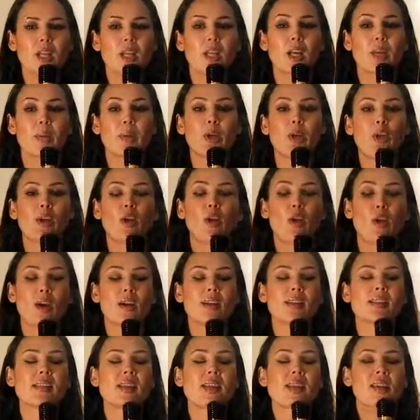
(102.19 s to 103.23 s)
coming
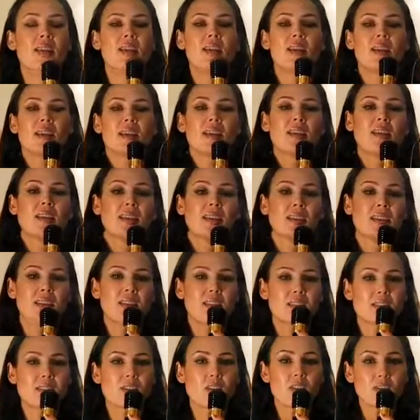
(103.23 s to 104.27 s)
across
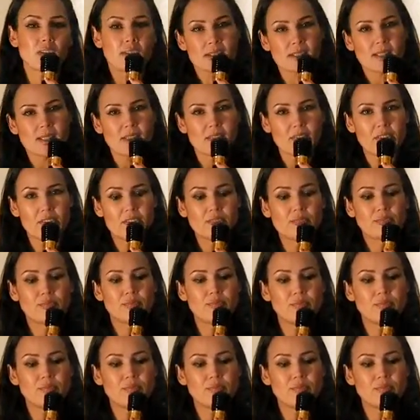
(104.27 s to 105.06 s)
this RX7,